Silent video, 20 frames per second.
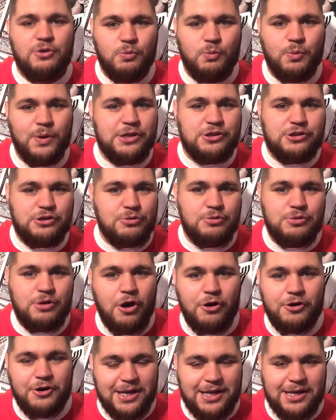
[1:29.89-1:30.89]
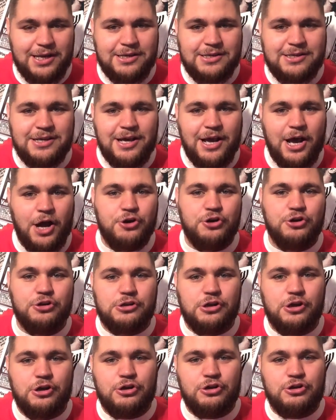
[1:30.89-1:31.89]
We do not need
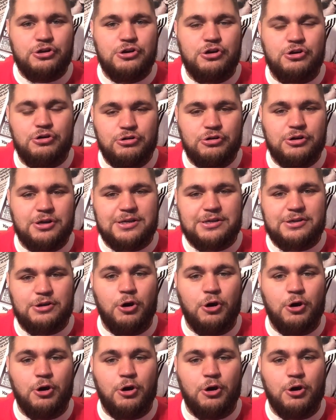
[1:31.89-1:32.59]
another young,